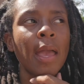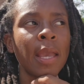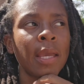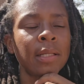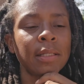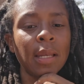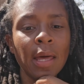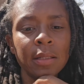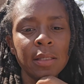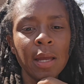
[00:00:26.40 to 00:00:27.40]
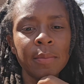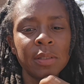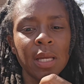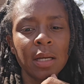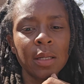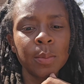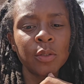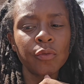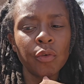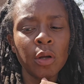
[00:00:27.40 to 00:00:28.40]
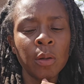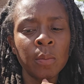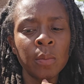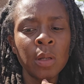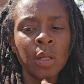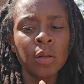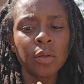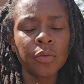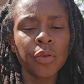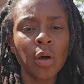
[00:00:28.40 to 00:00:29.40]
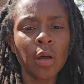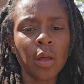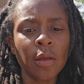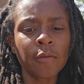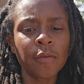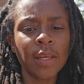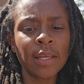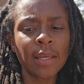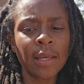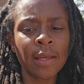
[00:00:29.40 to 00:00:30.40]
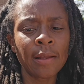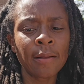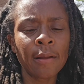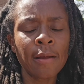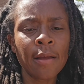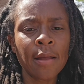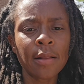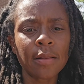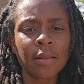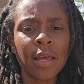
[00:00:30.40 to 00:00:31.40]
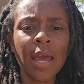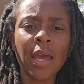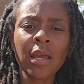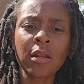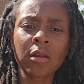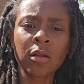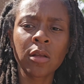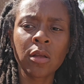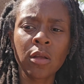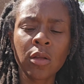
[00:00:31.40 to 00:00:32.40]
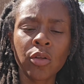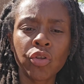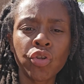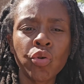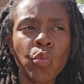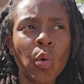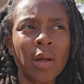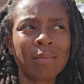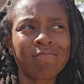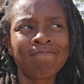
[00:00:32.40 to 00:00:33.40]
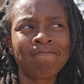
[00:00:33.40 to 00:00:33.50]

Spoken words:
And a lot of times that comes from the thought of thinking that you want